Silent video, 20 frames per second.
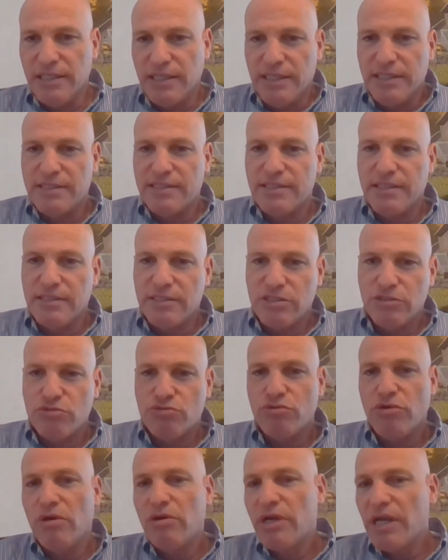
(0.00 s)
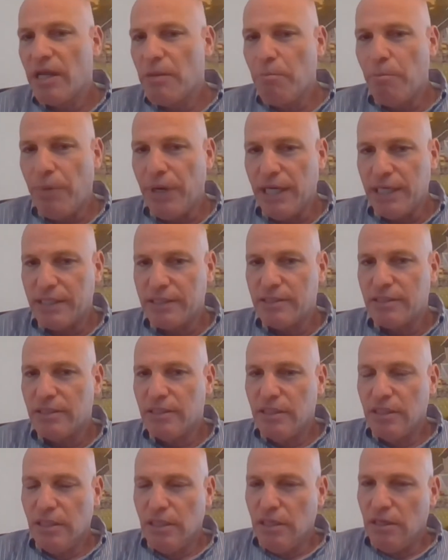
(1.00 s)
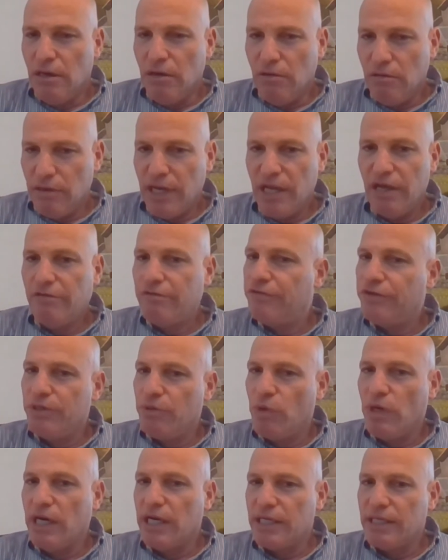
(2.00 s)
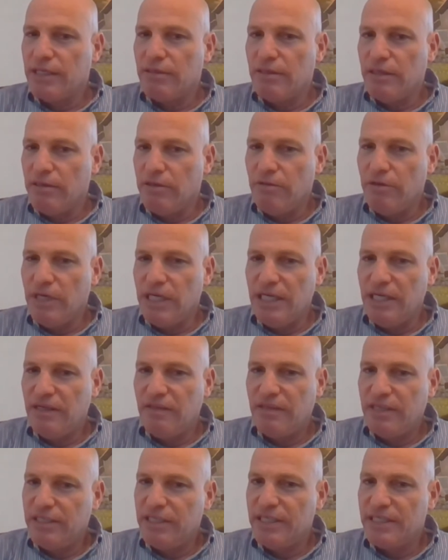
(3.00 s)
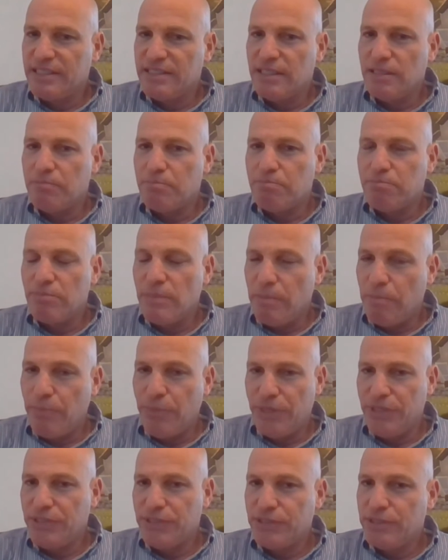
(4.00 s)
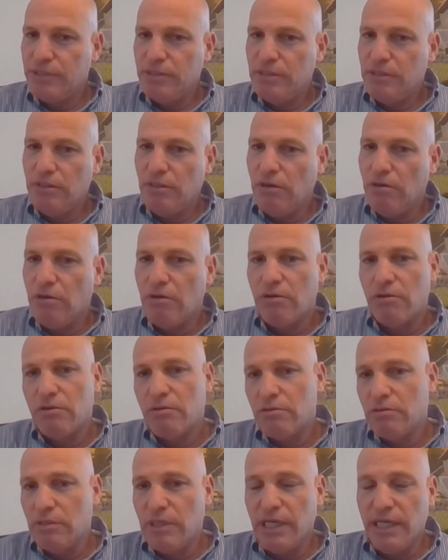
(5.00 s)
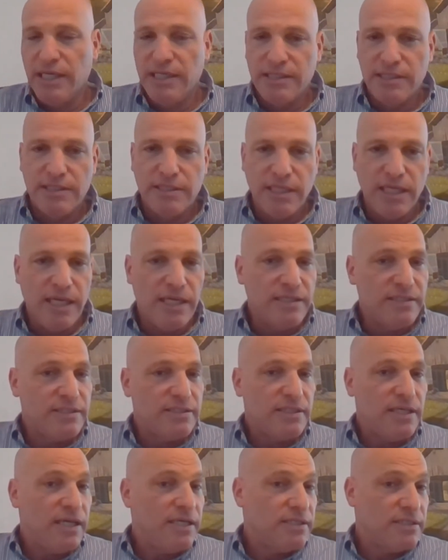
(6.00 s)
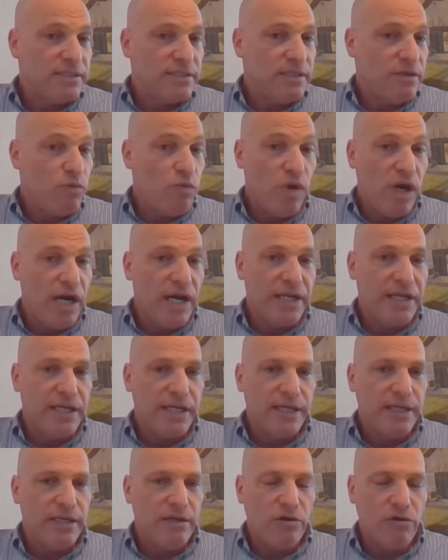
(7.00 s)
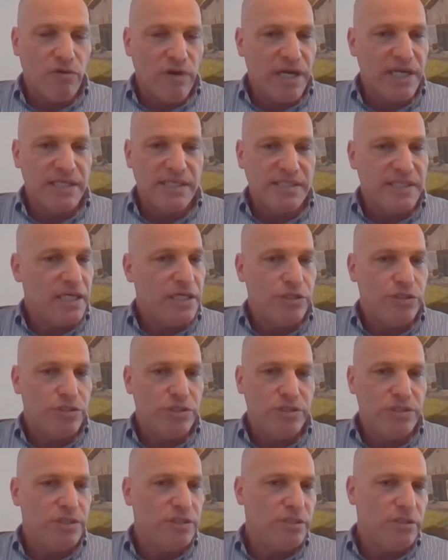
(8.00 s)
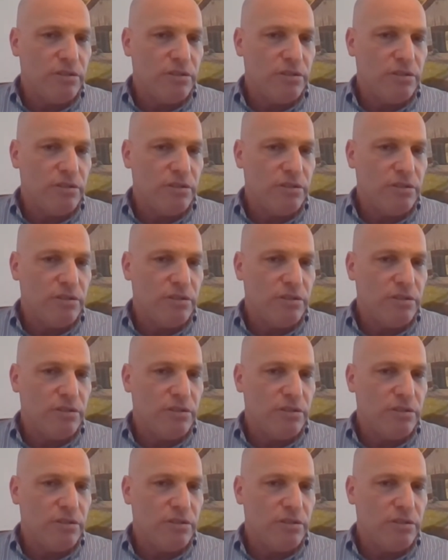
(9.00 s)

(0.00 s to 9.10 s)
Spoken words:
it's a strong impact on everyone, either as a person or as a one in organization